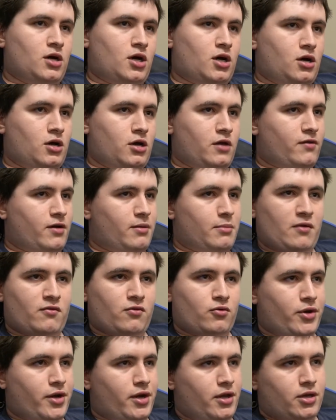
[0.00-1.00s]
If I'm ever
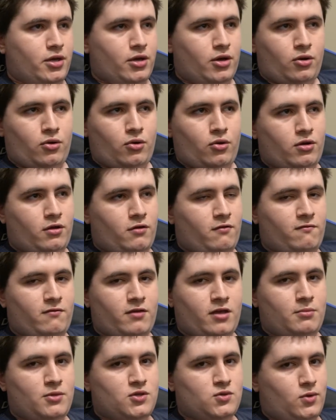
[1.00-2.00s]
writing code,
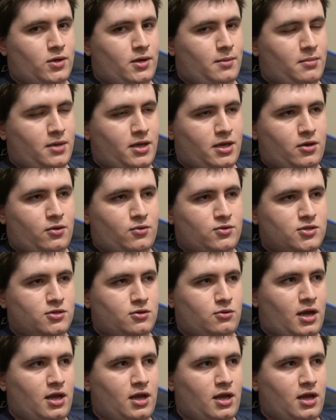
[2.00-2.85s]
Vim is what my go-to.